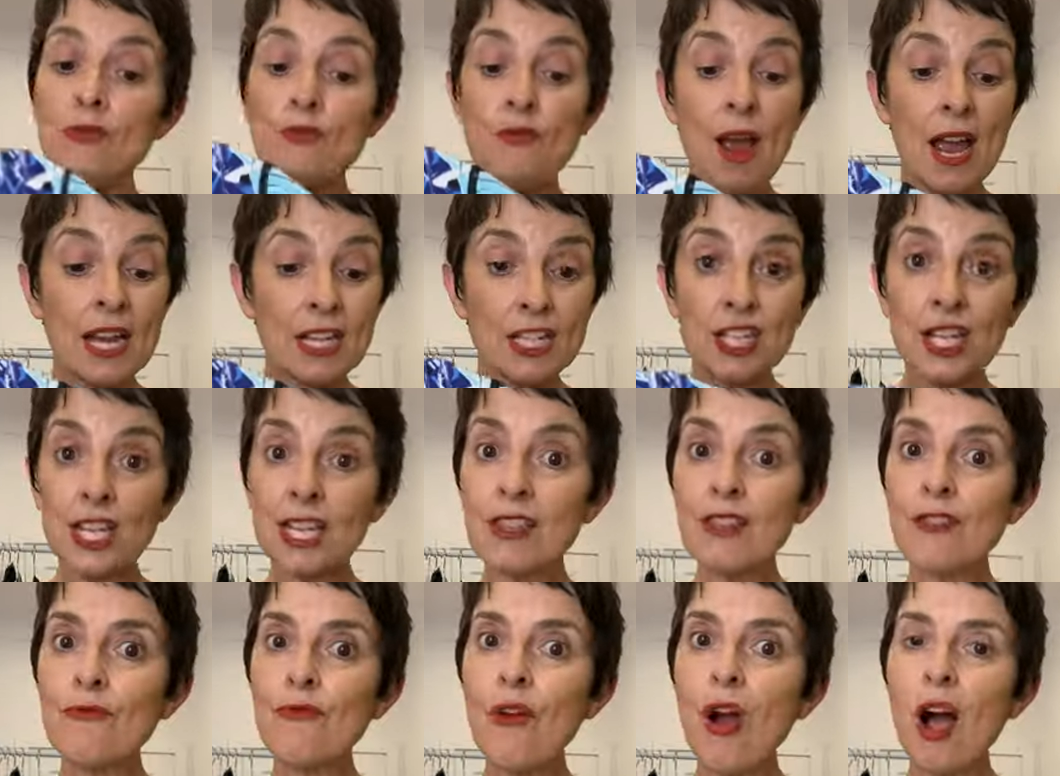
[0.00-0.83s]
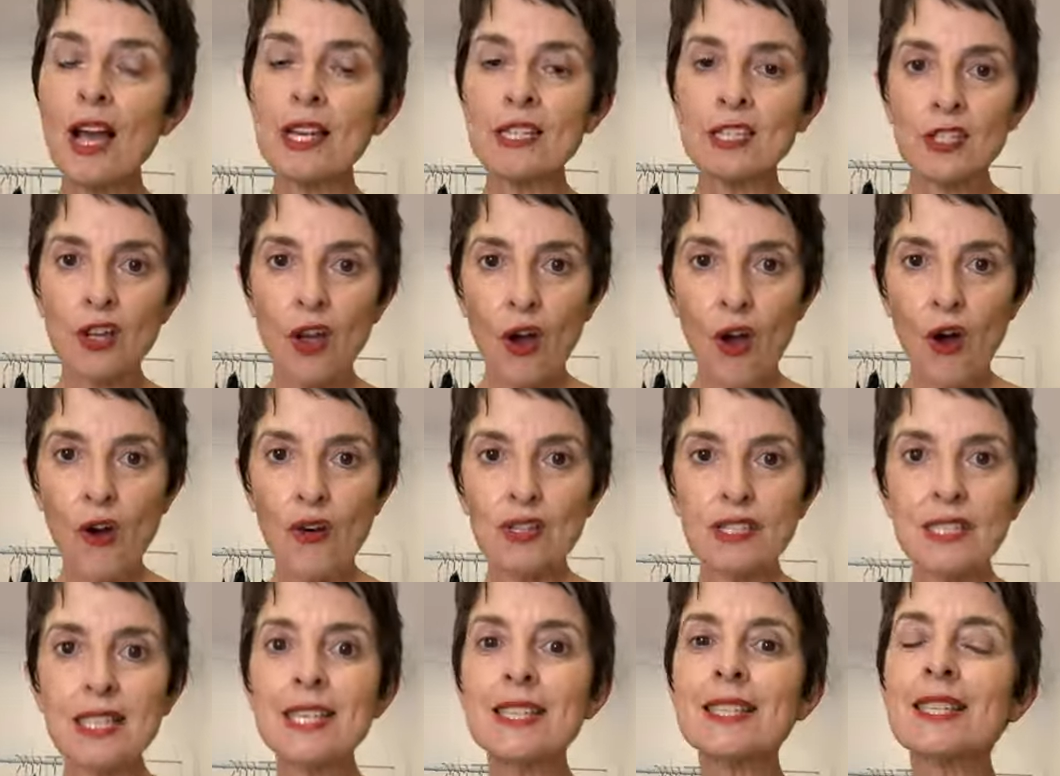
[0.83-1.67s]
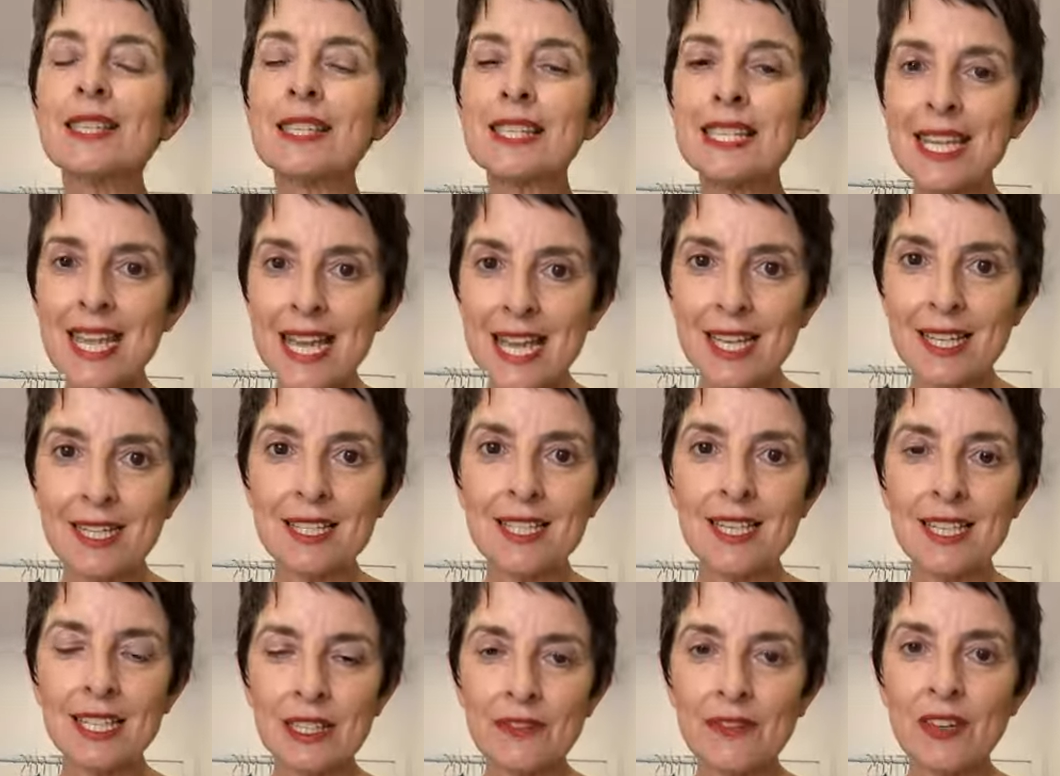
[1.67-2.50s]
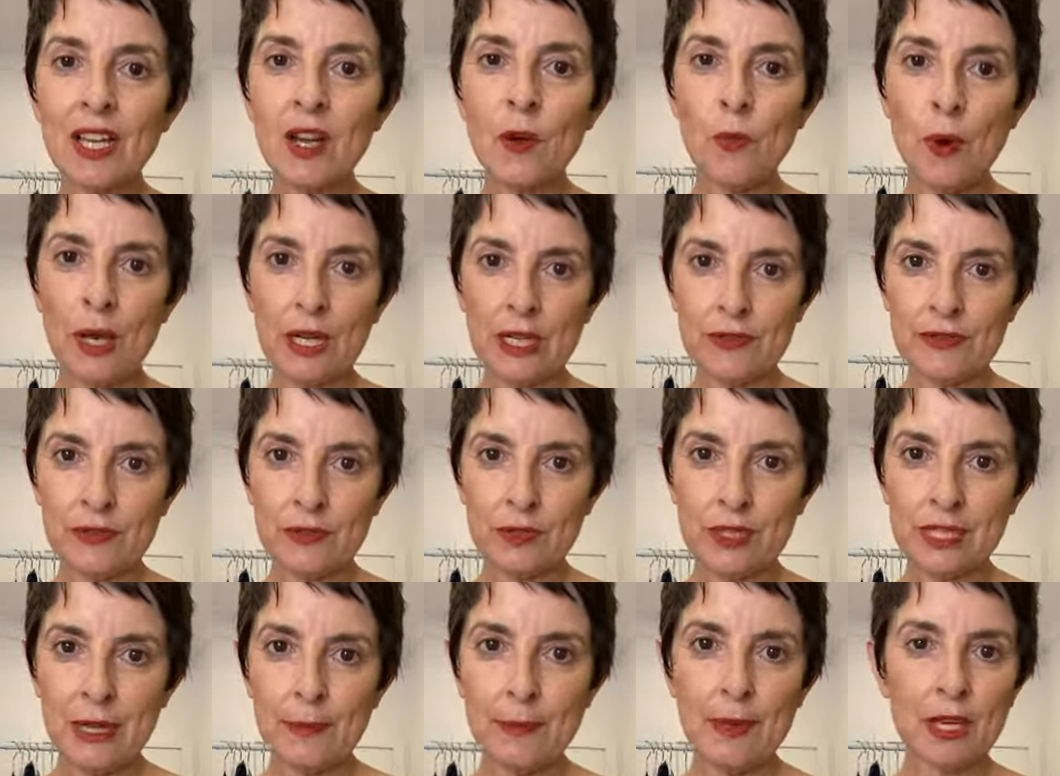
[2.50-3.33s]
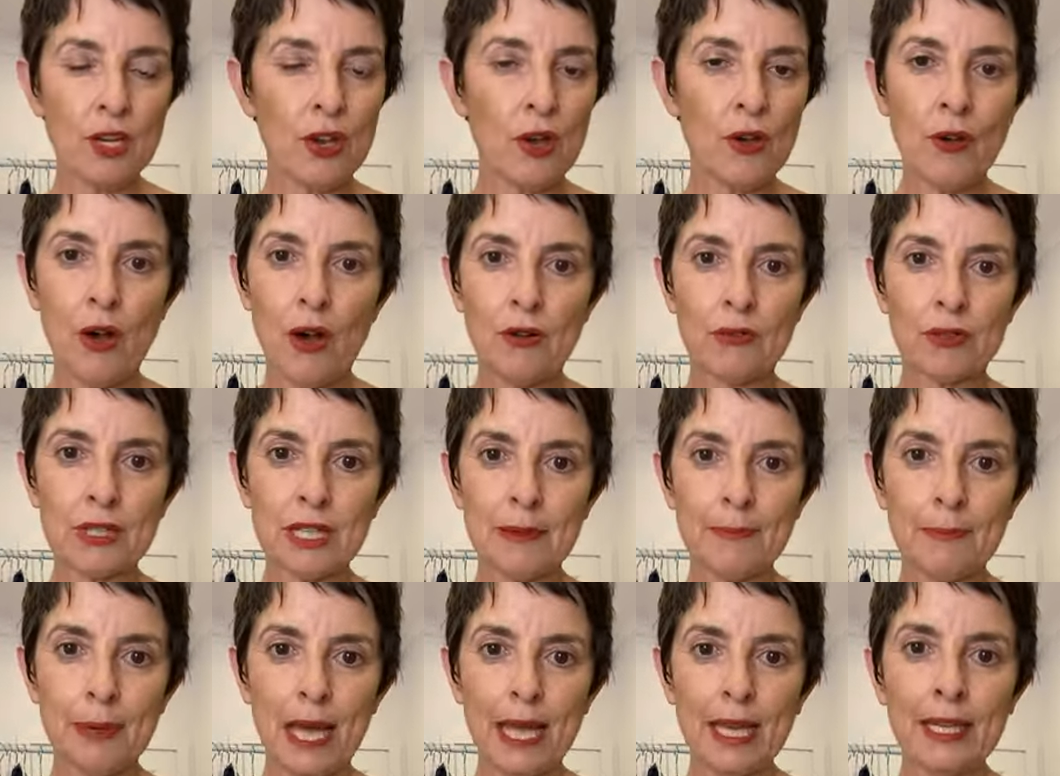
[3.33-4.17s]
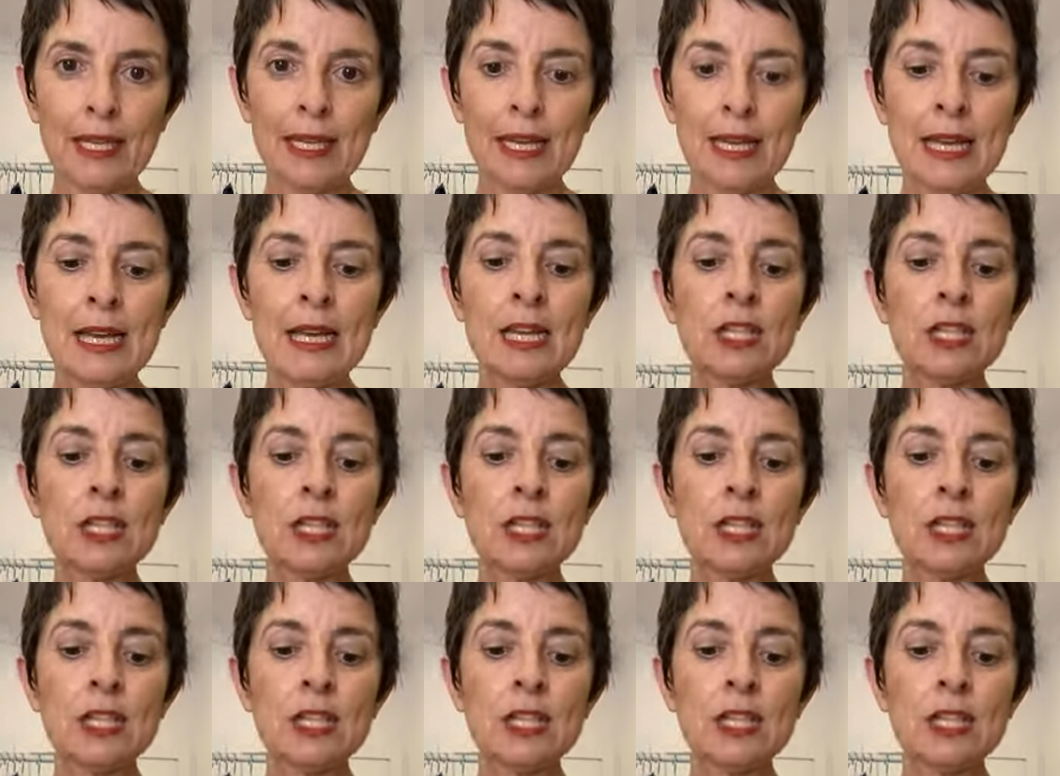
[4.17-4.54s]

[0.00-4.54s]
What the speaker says: rashie, the right togs, is a ticket to living a wonderful summer, no holding back.